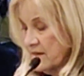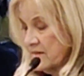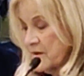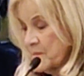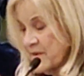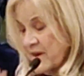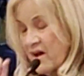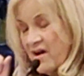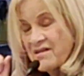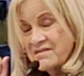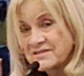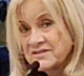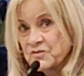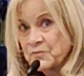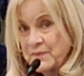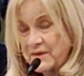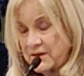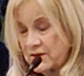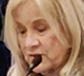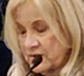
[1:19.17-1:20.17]
Let me also
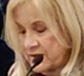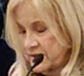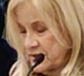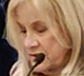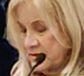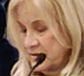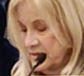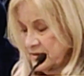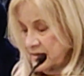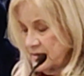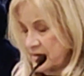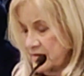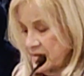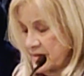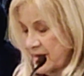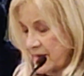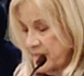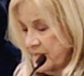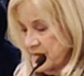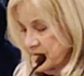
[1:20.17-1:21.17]
be clear
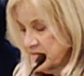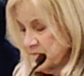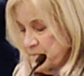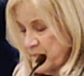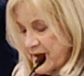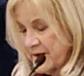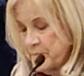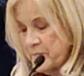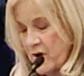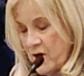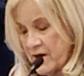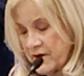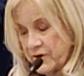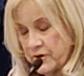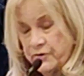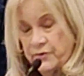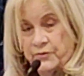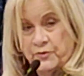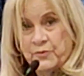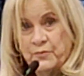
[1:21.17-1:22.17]
that this
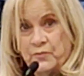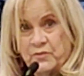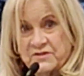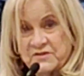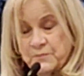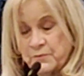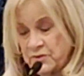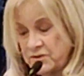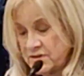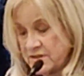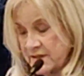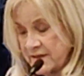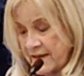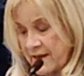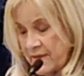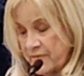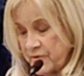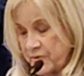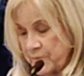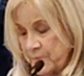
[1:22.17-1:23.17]
BIPOC group was put
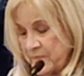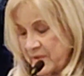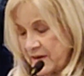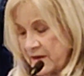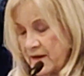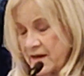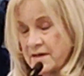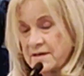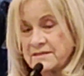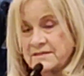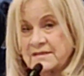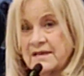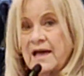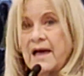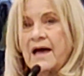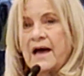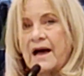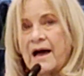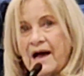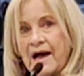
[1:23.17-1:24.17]
together because
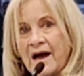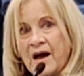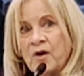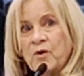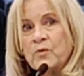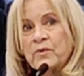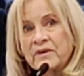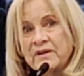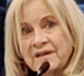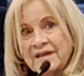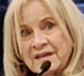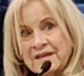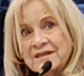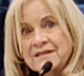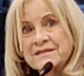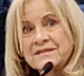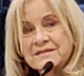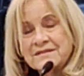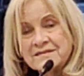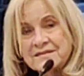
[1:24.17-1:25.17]
our
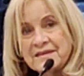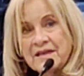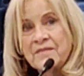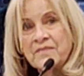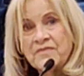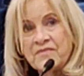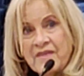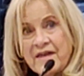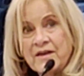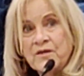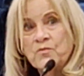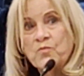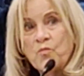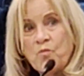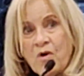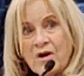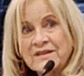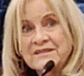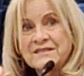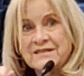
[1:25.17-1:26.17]
kids said they
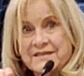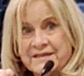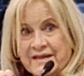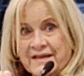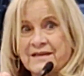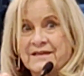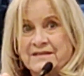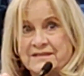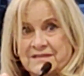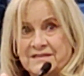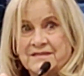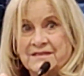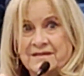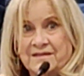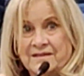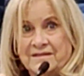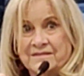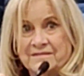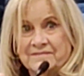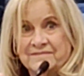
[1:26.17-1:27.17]
wanted it.
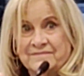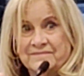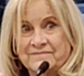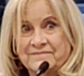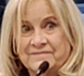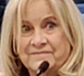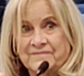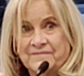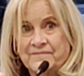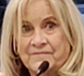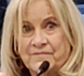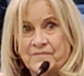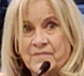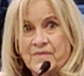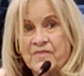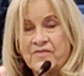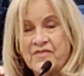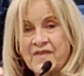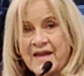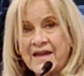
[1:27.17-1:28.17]

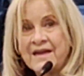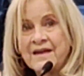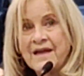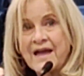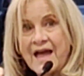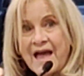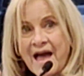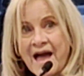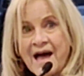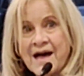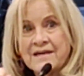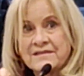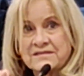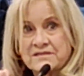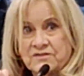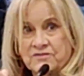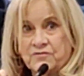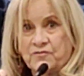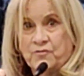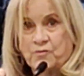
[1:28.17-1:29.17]
They
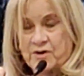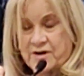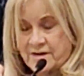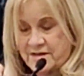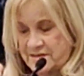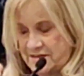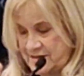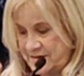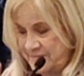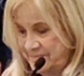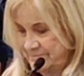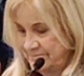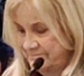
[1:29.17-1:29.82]
asked for it.